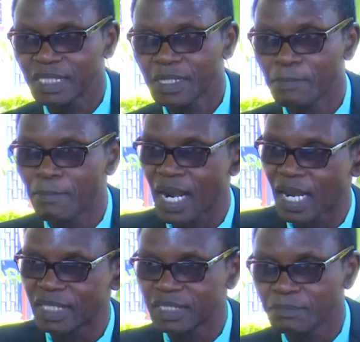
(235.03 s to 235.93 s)
So with
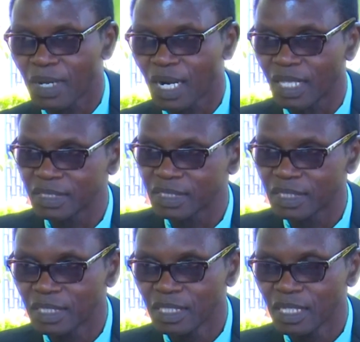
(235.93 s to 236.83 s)
my hearing
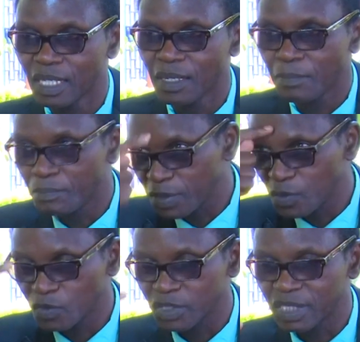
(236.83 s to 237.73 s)
problem, I could not
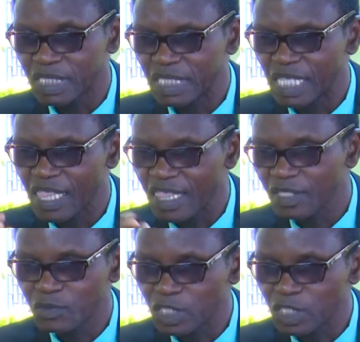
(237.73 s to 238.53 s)
balance